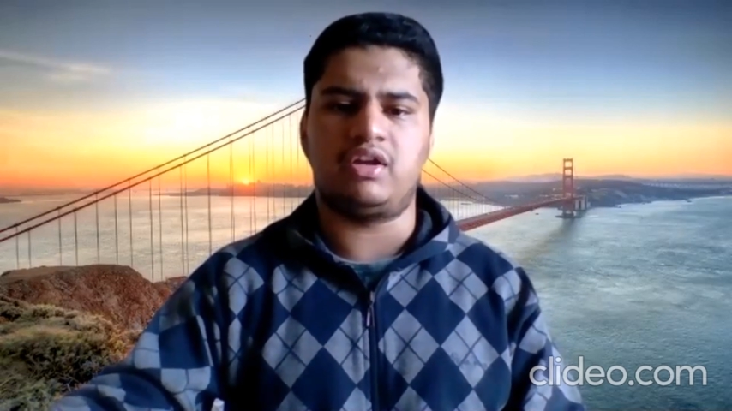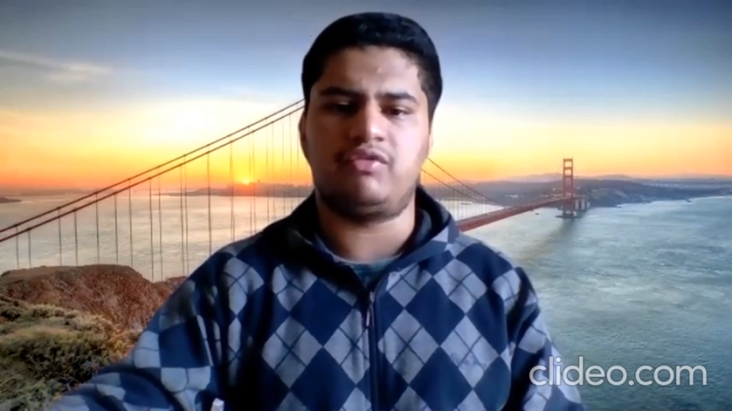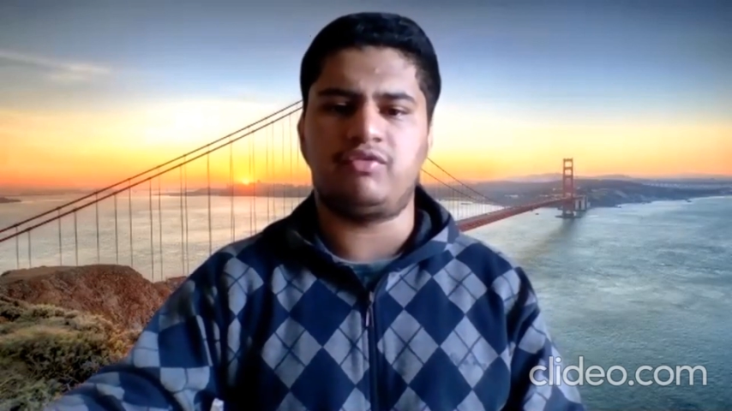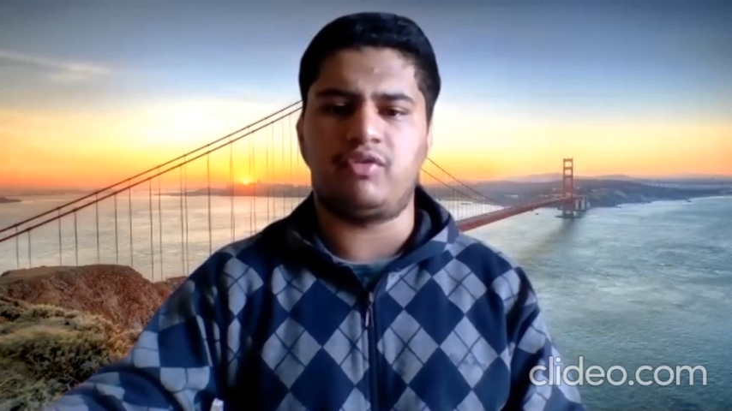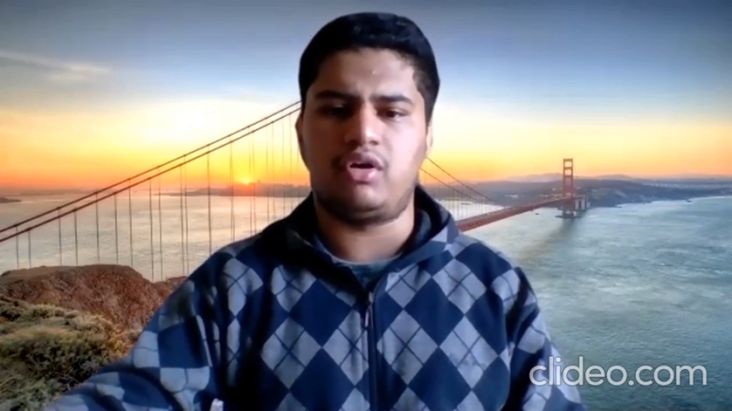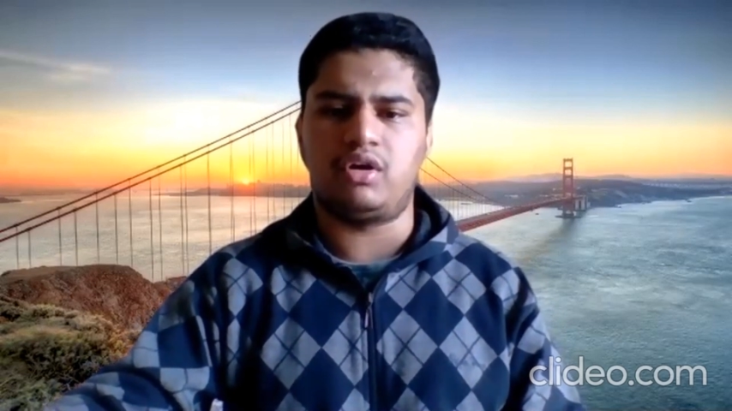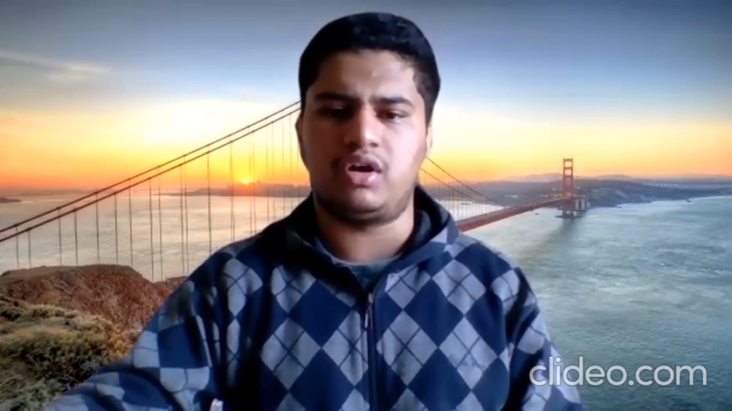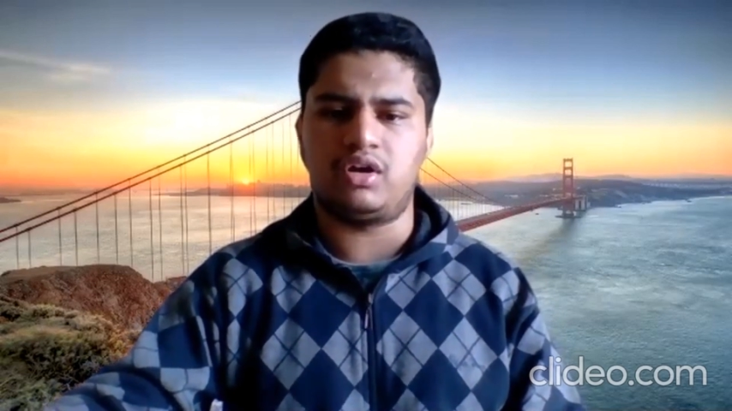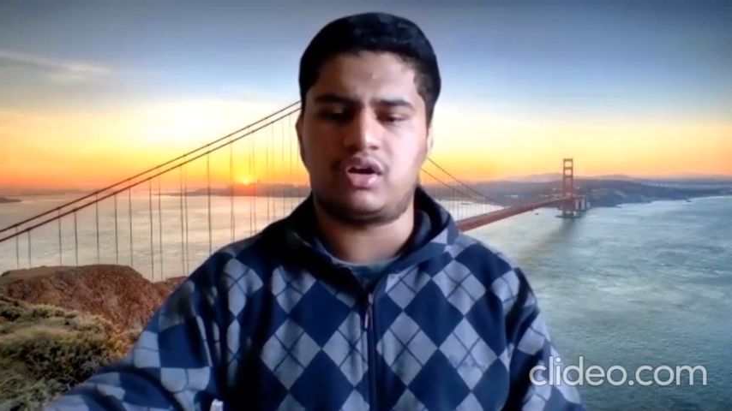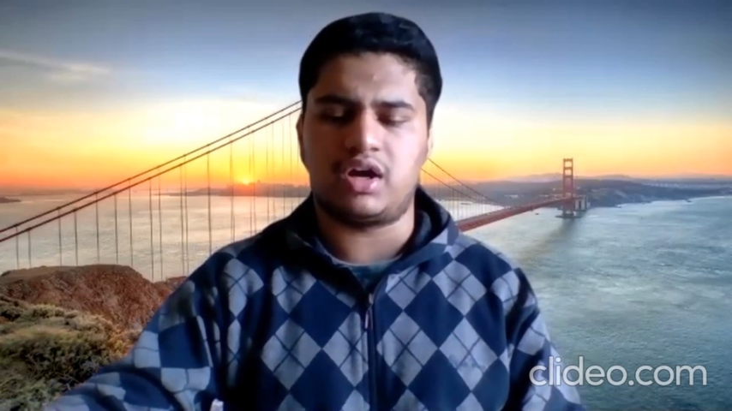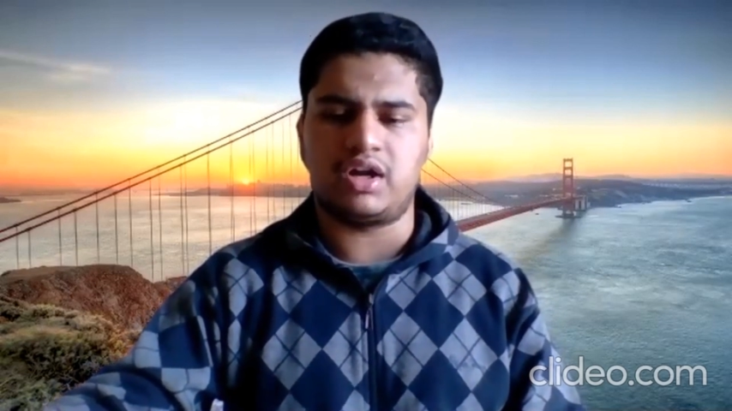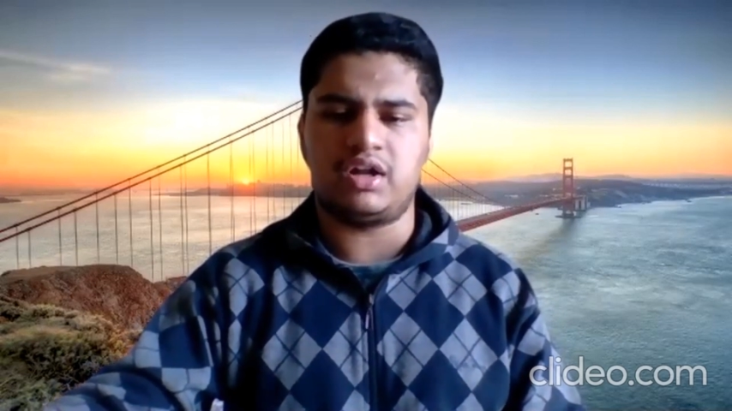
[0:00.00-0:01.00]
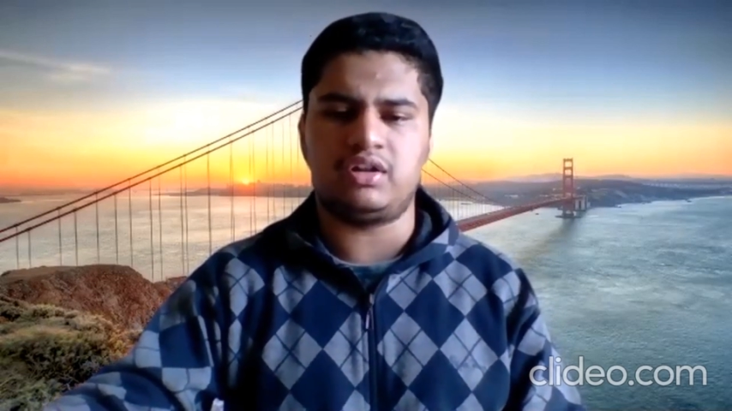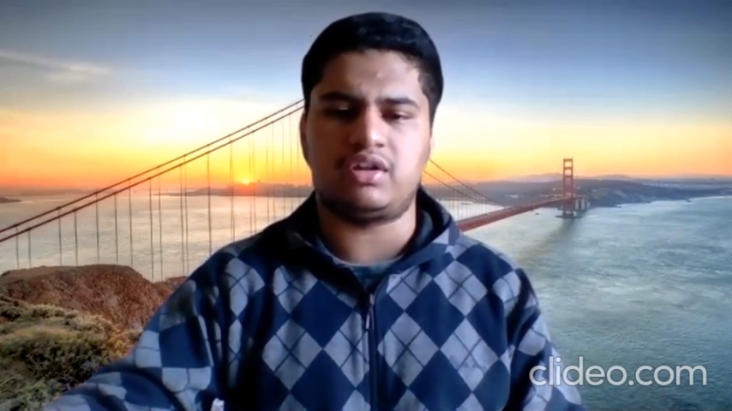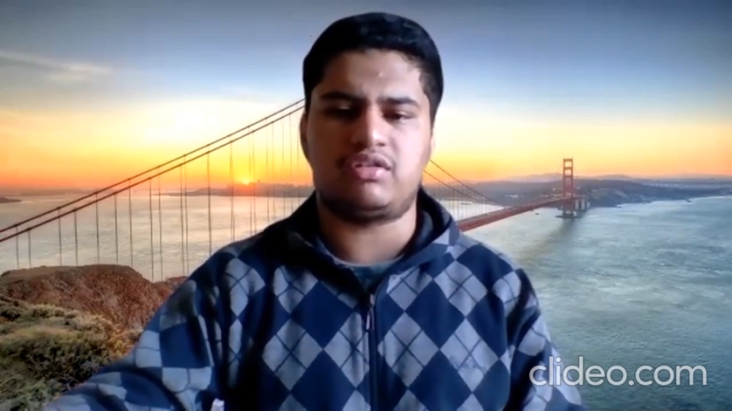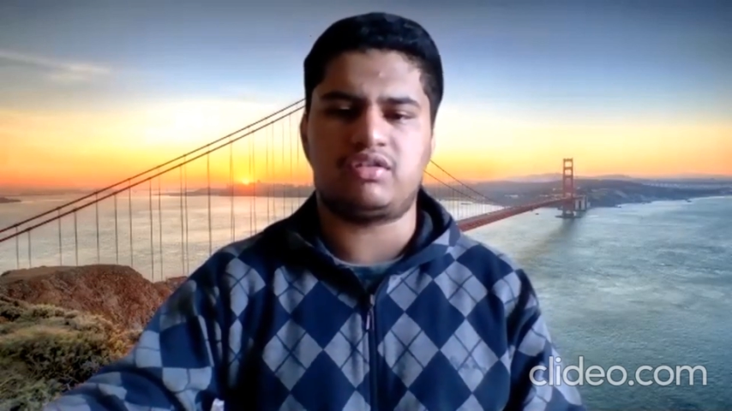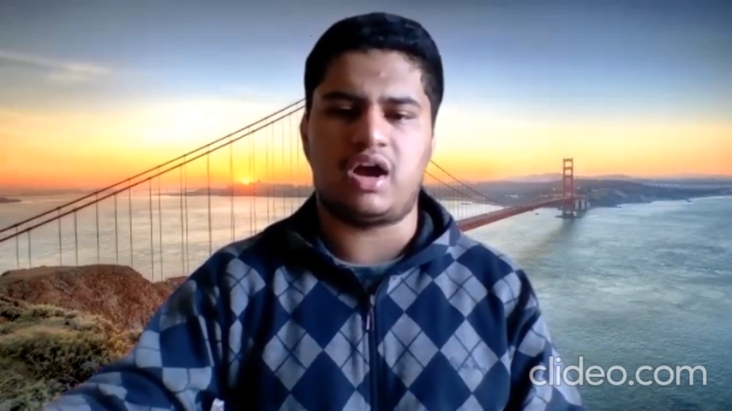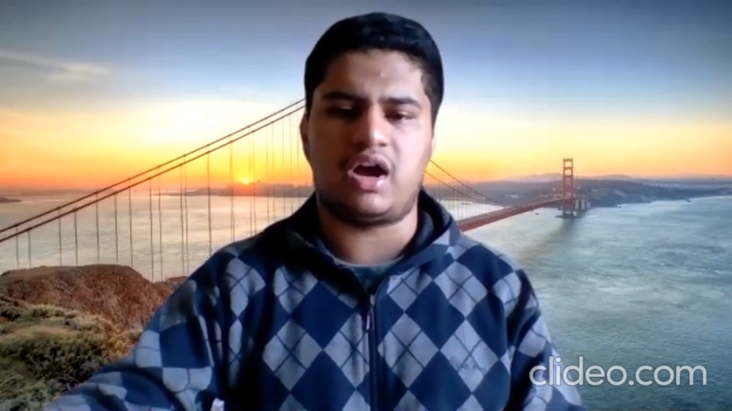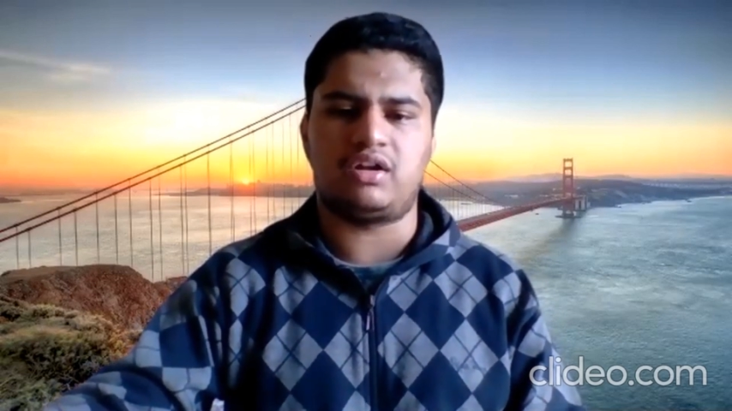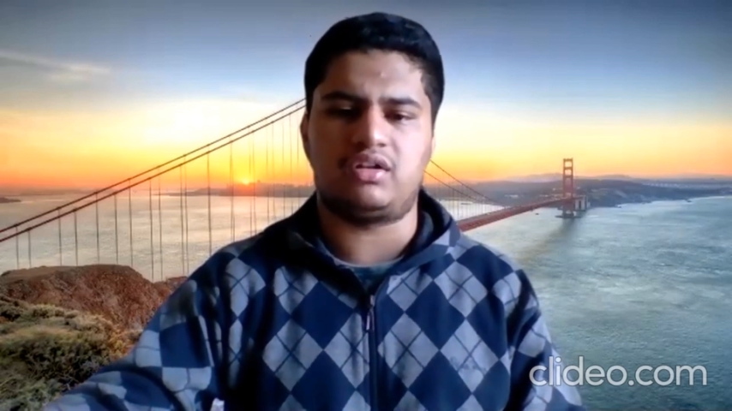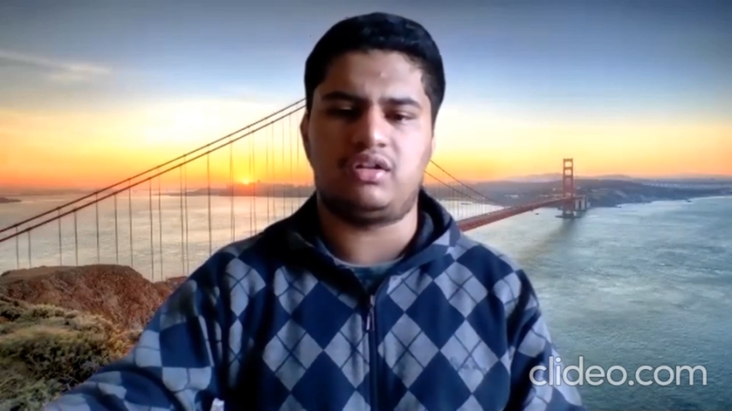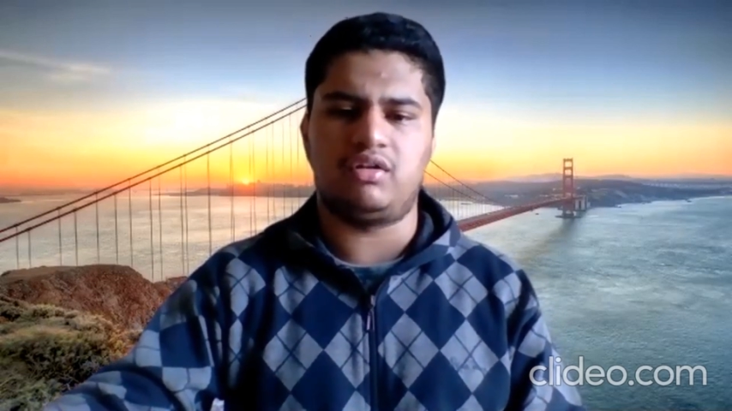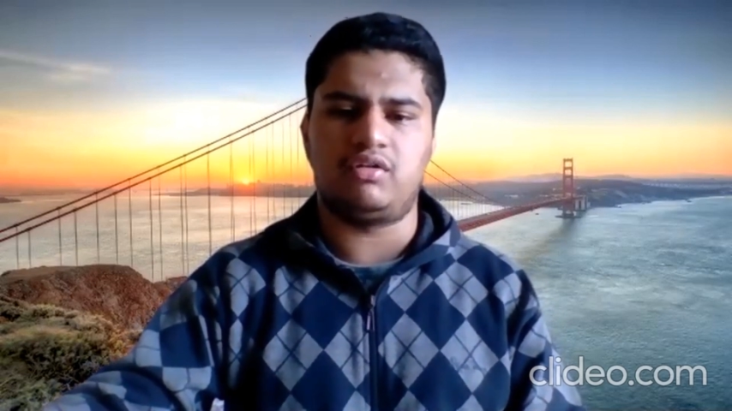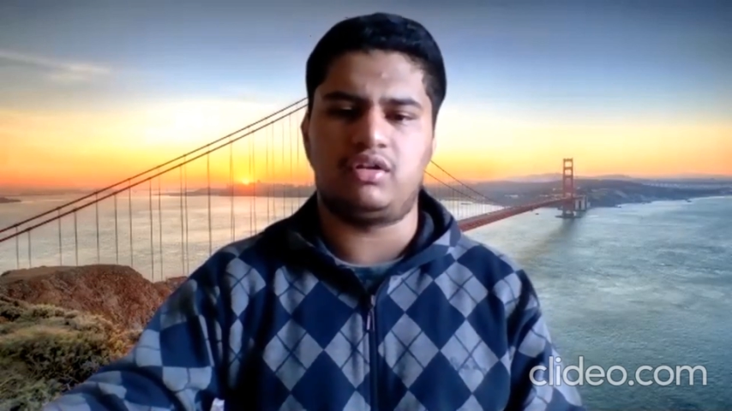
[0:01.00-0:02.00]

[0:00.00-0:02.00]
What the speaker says: the current is start